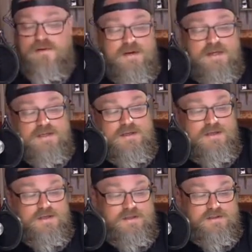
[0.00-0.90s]
greatest
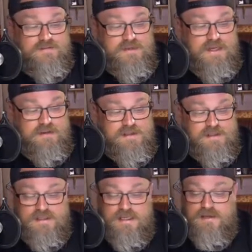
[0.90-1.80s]
condition, because they're being kept in a
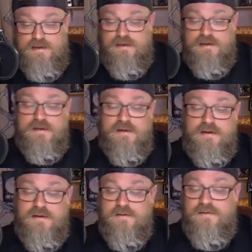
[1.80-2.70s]
tin,
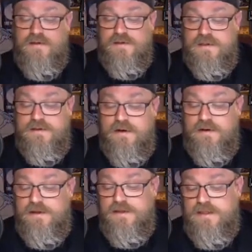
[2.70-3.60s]
floating
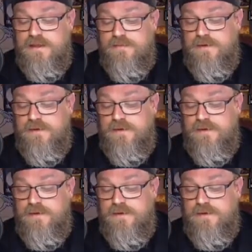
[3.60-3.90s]
around in a tin.